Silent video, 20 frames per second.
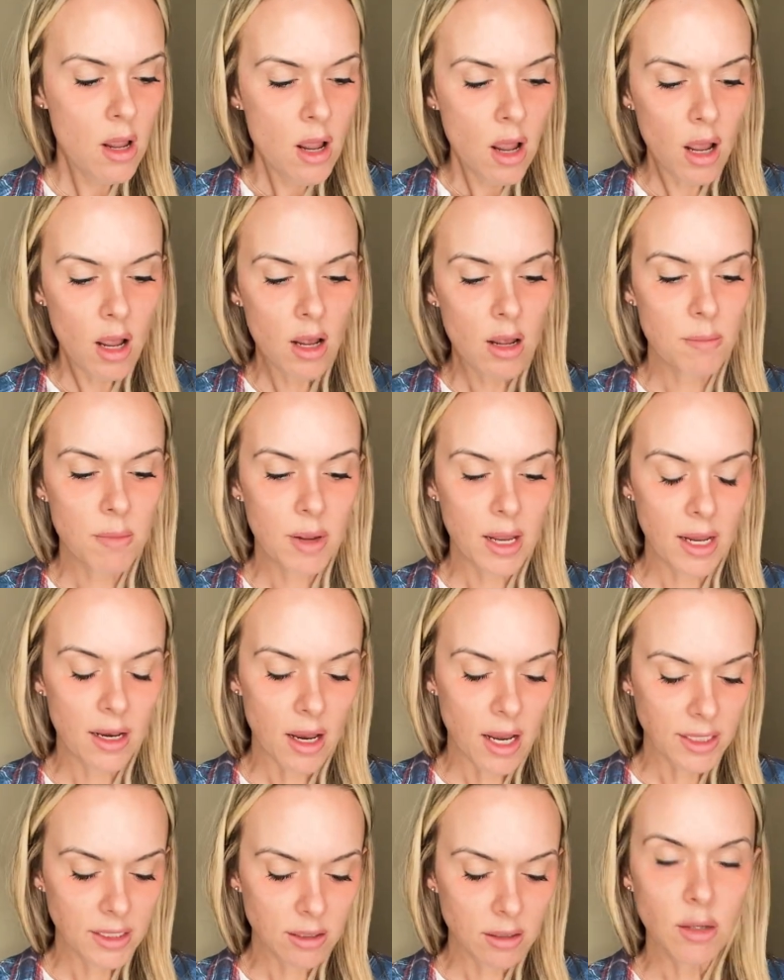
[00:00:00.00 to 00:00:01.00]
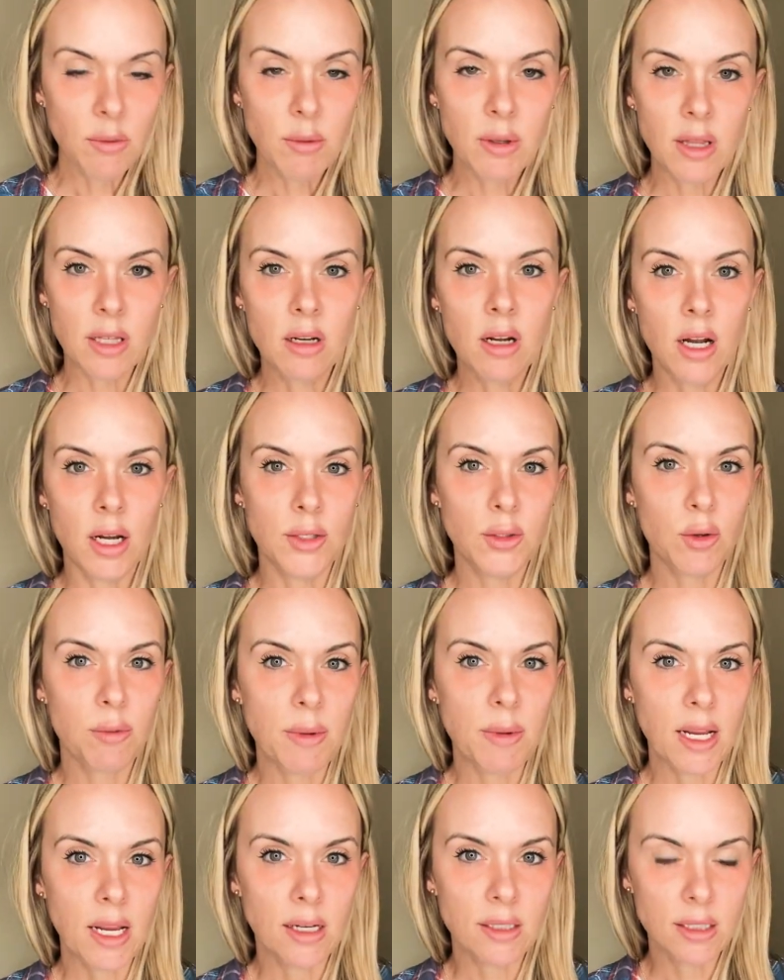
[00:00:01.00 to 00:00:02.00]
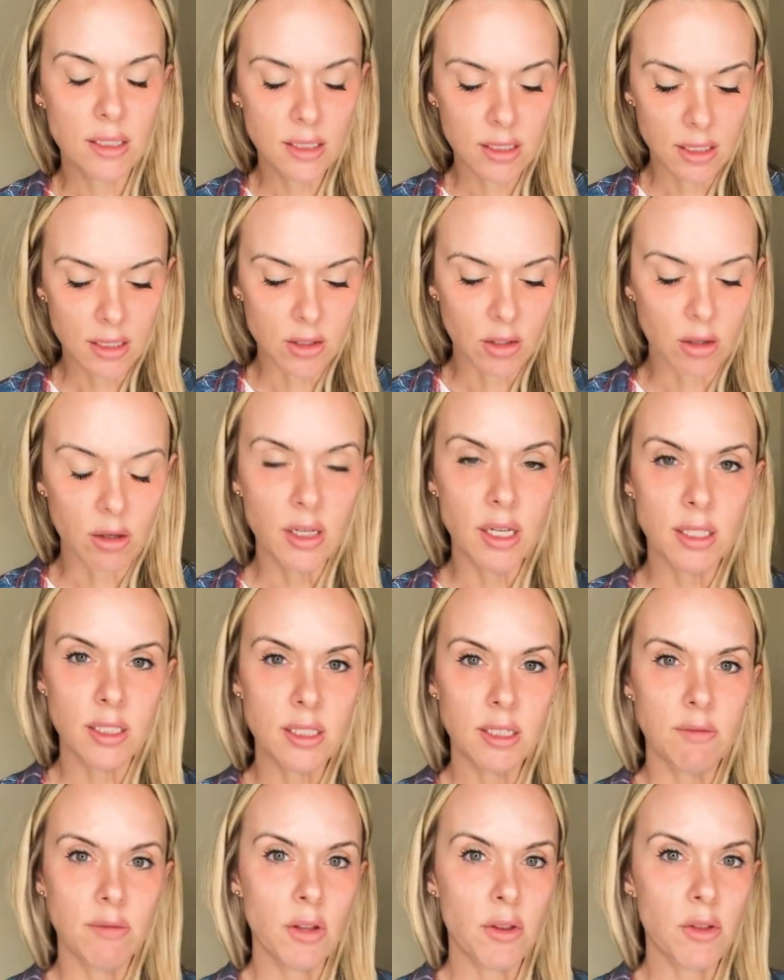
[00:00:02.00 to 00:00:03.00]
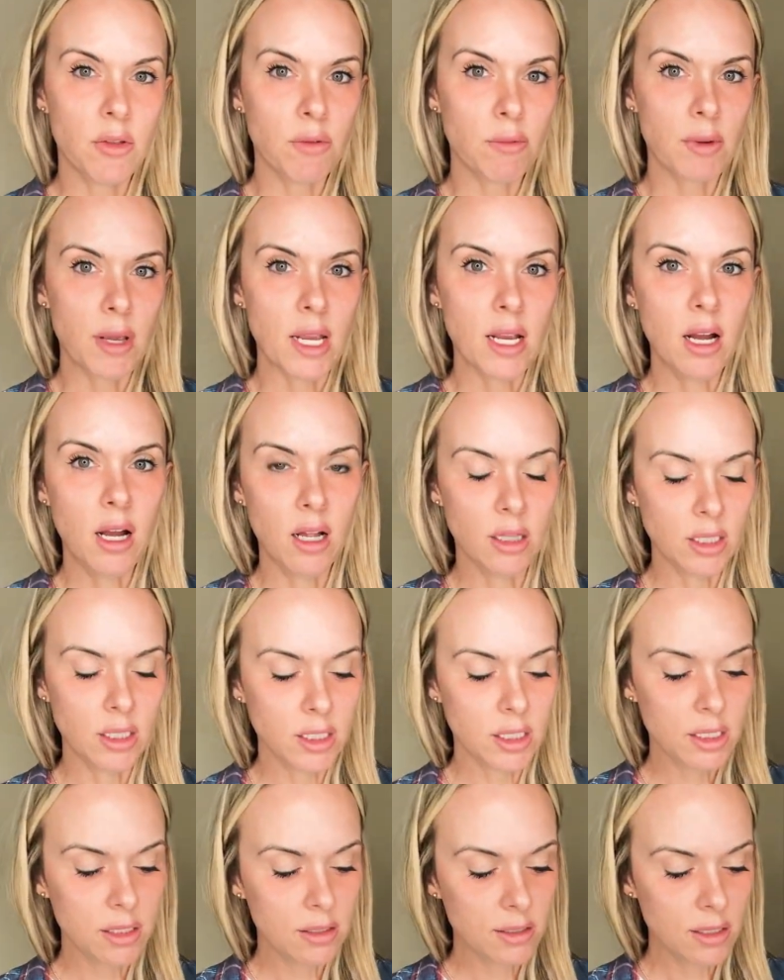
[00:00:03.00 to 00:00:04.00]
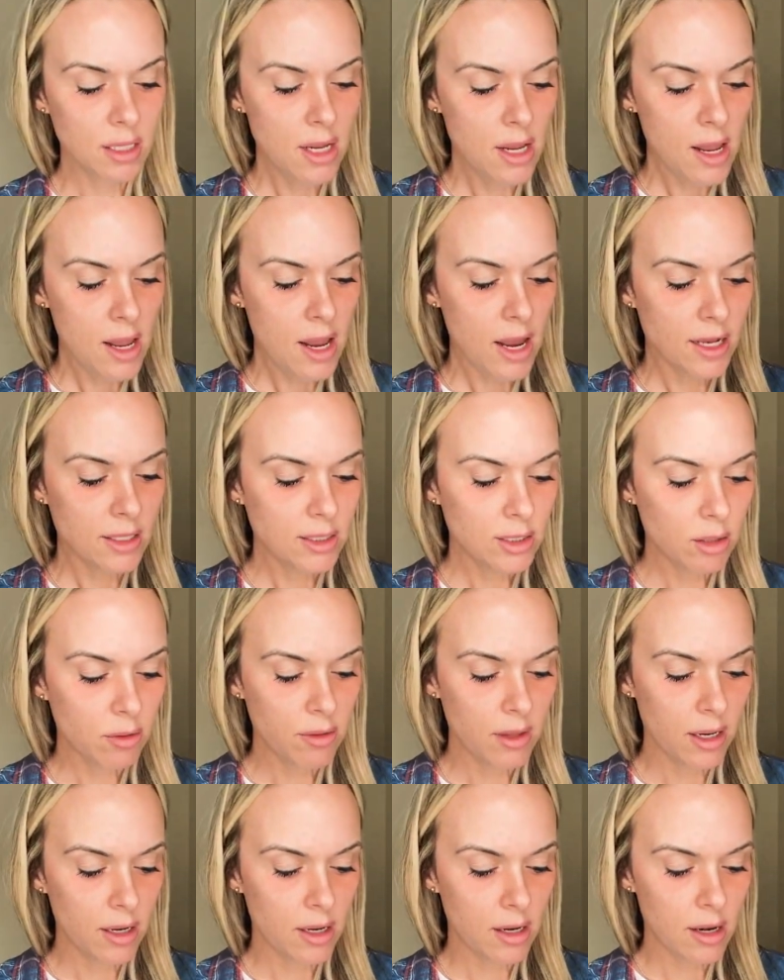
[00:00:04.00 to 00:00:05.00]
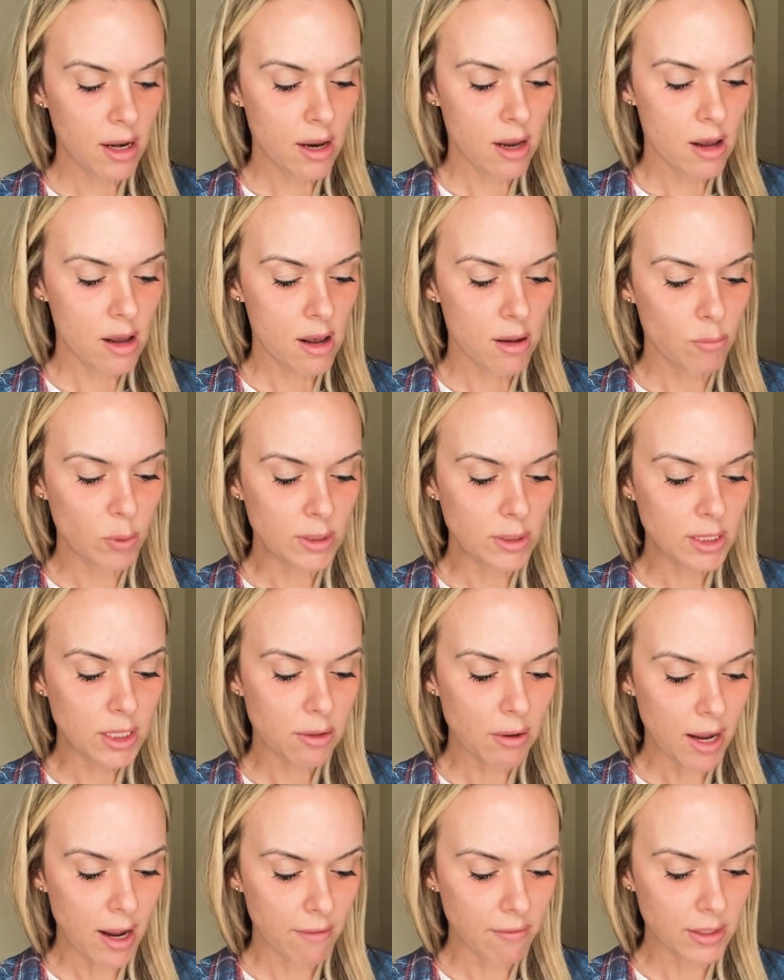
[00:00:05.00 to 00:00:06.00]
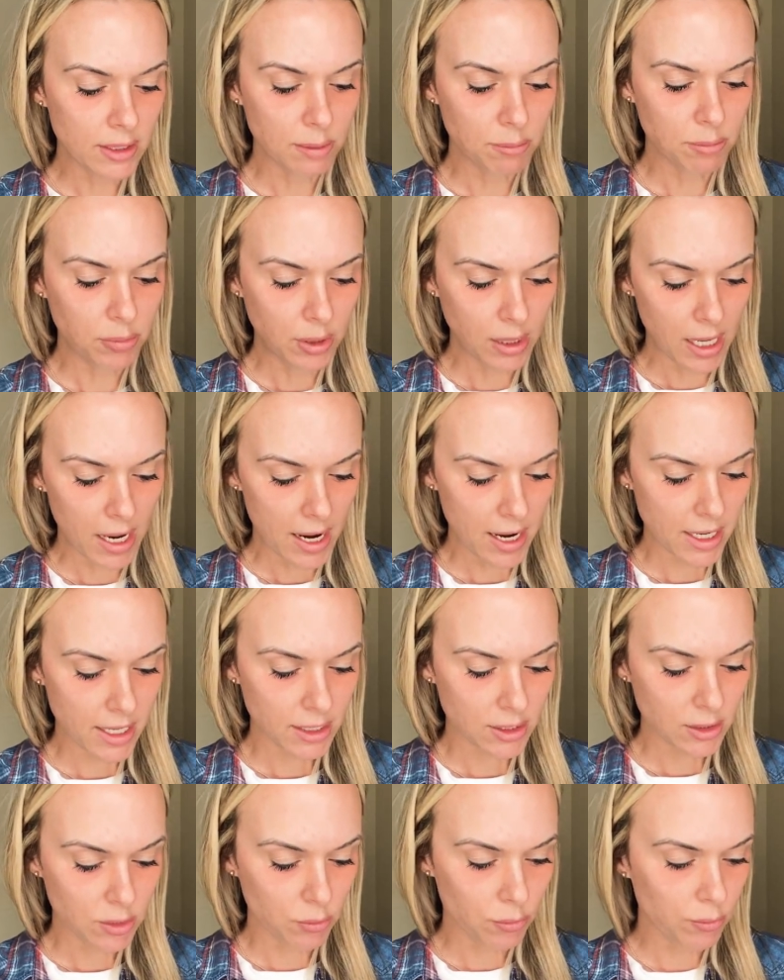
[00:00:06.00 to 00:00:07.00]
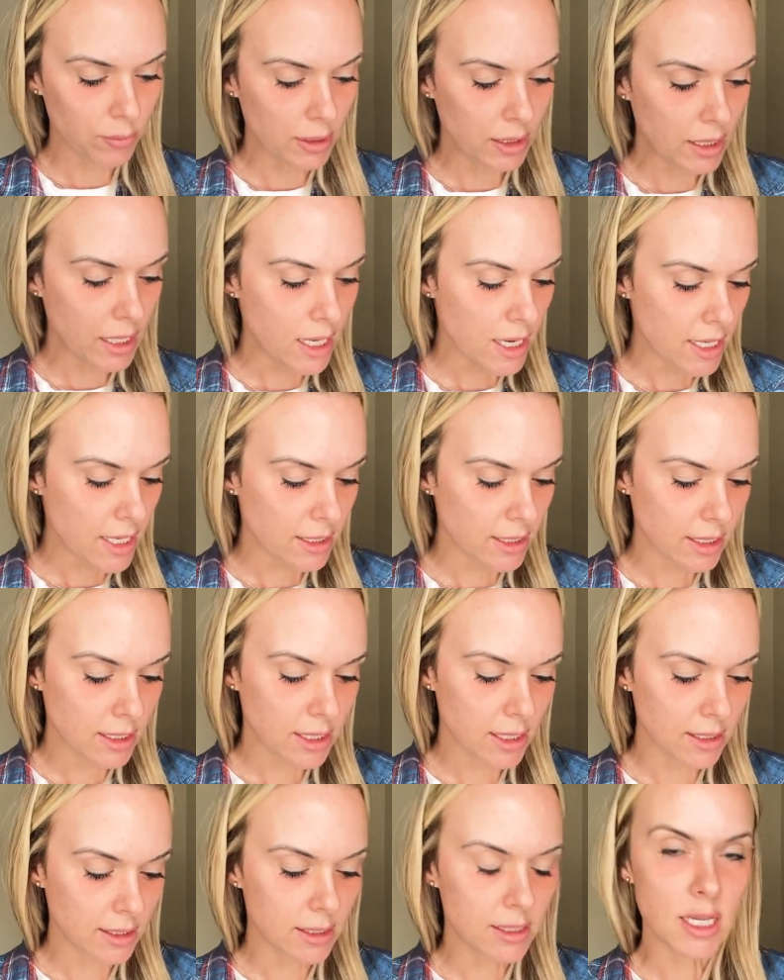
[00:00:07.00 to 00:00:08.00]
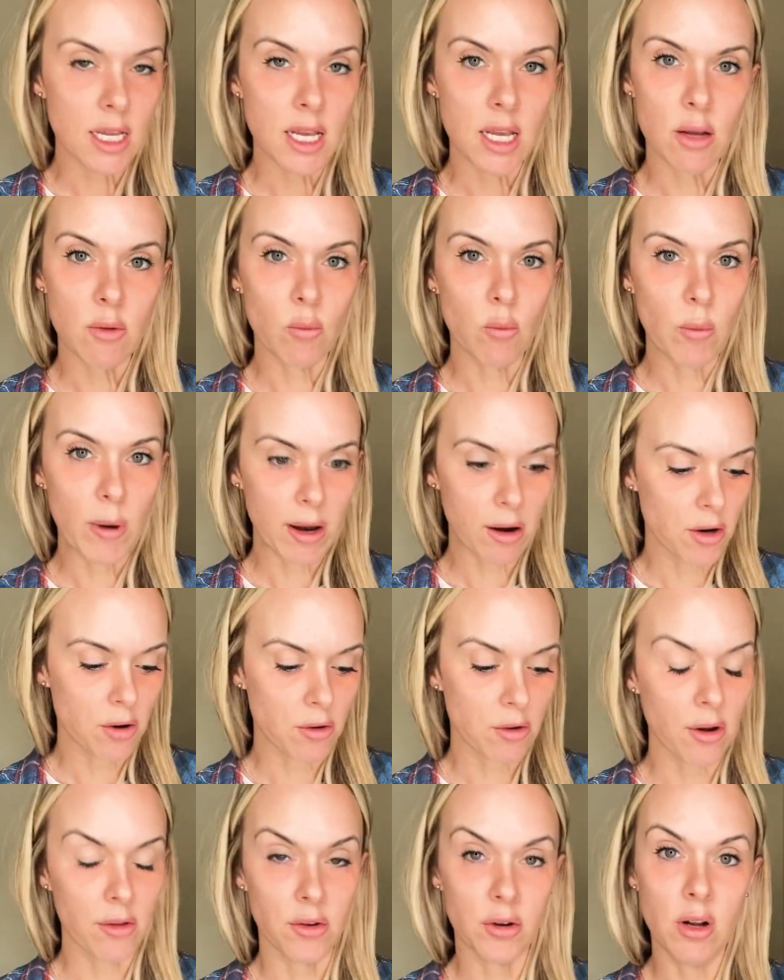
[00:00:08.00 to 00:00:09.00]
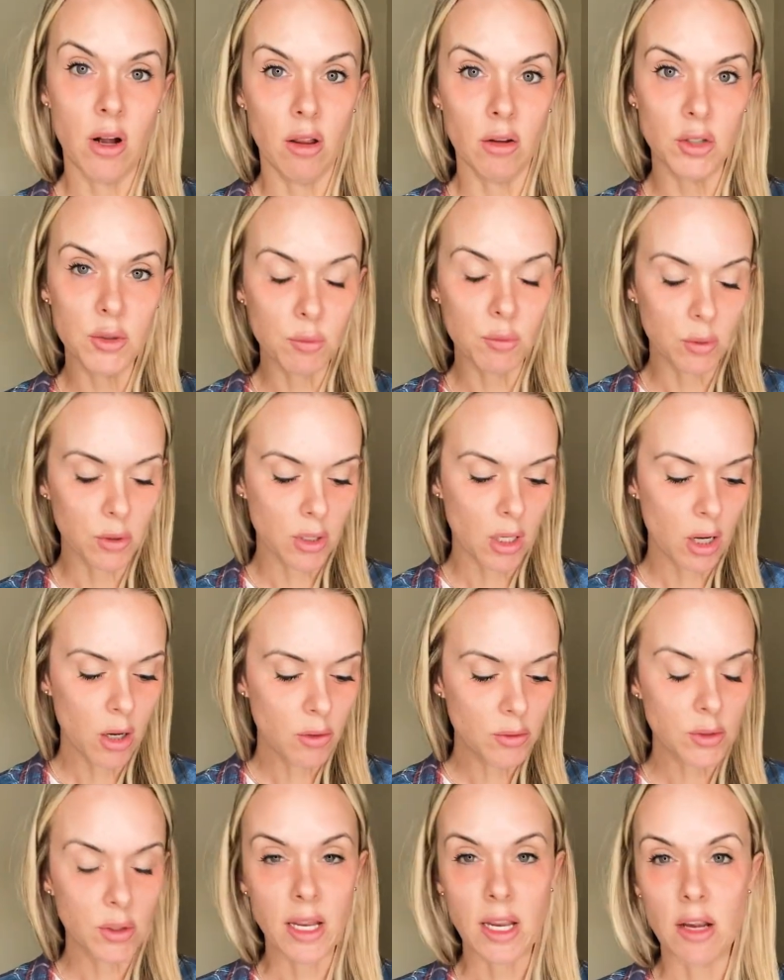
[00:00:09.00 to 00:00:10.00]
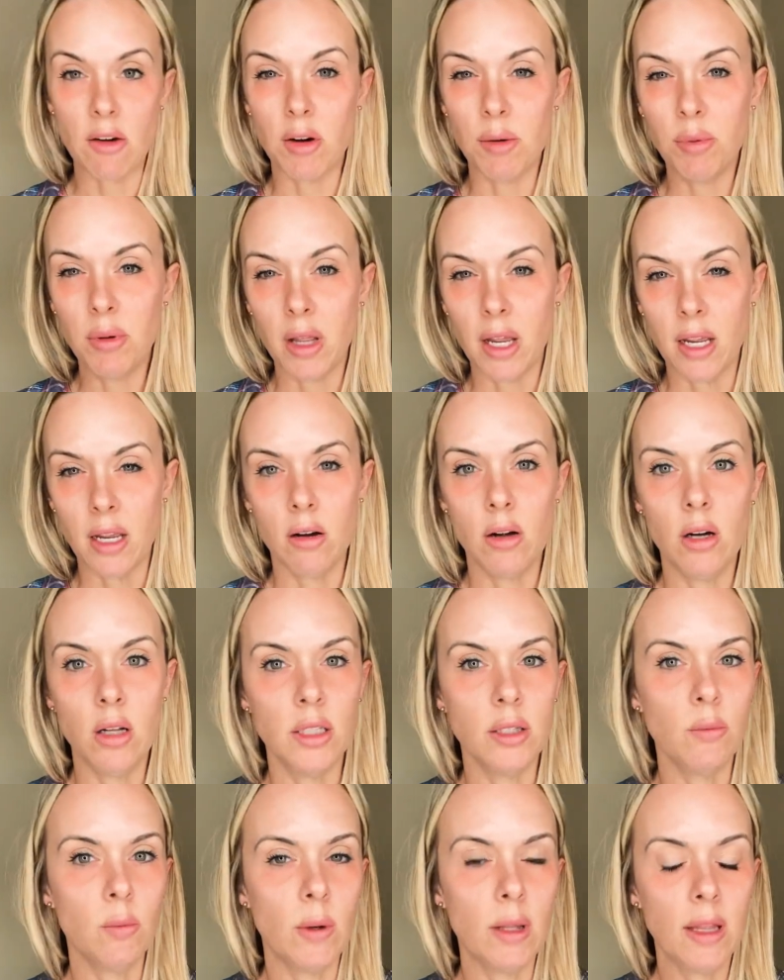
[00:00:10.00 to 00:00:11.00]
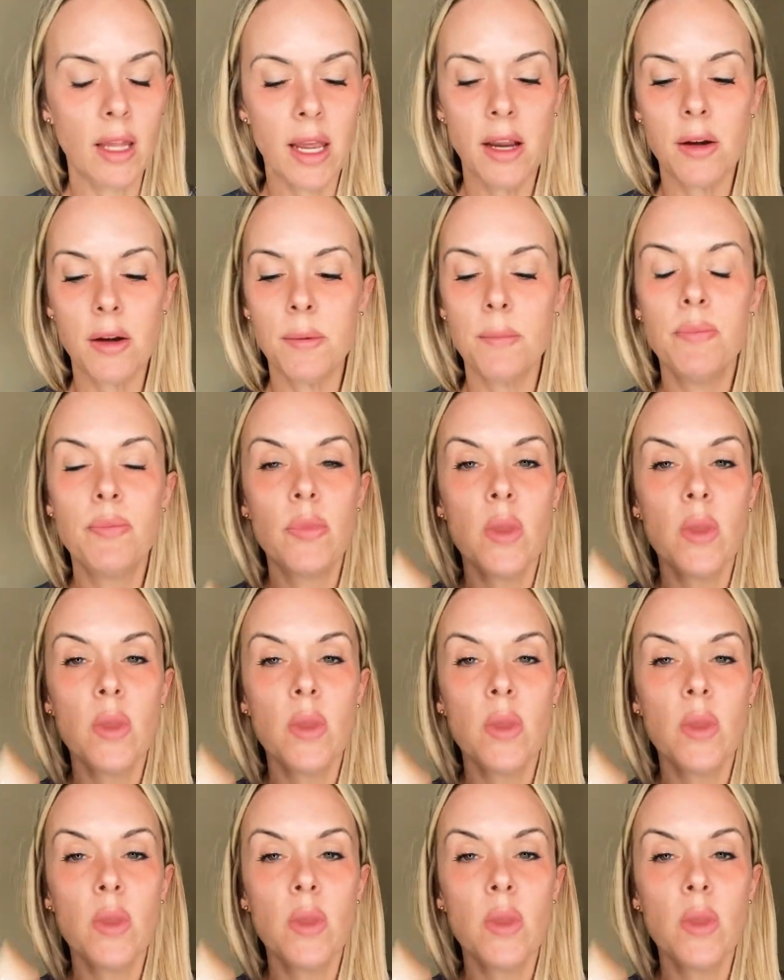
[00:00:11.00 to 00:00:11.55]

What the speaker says: And I start with the contour because it's the darkest of the 3 colors. And so then once you have this applied, it's really easy to see where your other colors will go so that you're applying it all in one layer.